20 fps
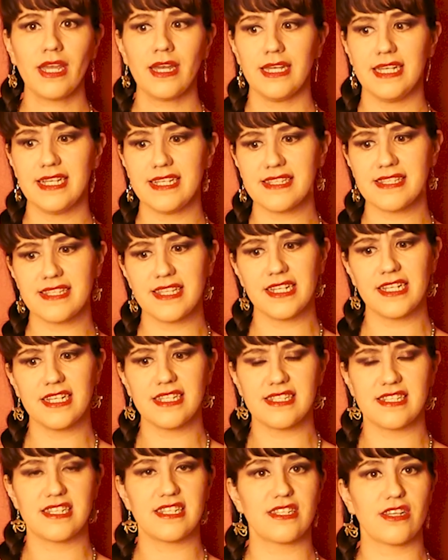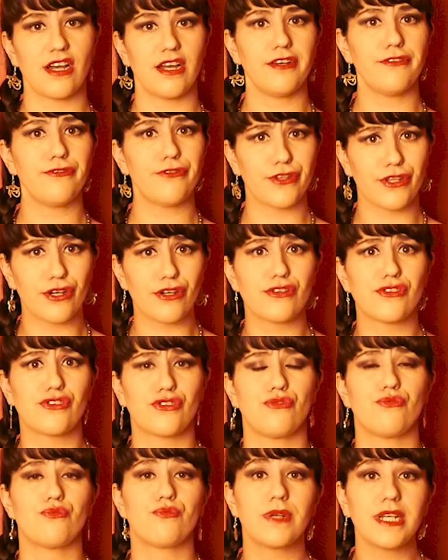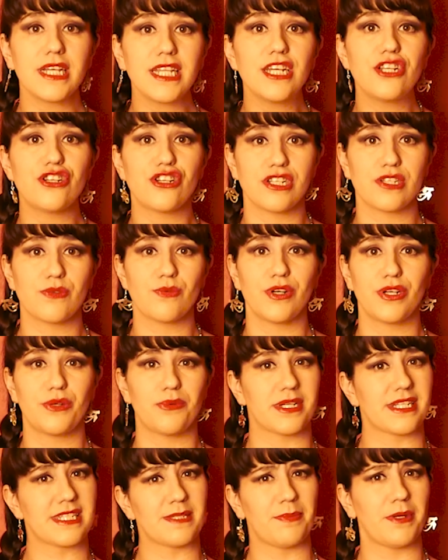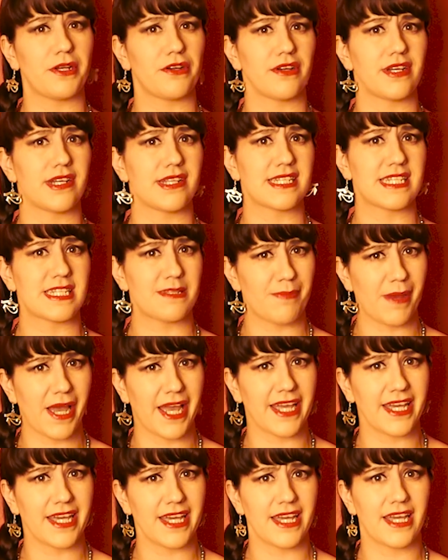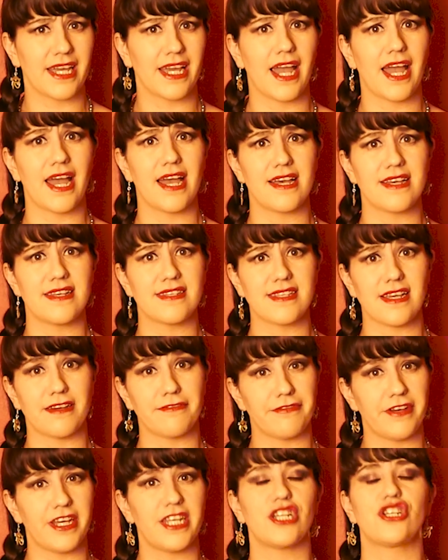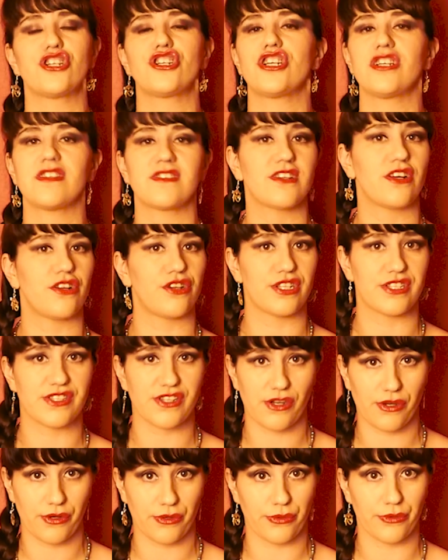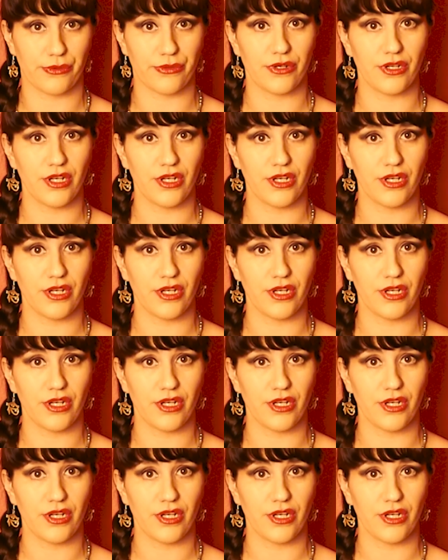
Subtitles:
is that it's designed for those who really just want to experience spanking as a fetish just on its own.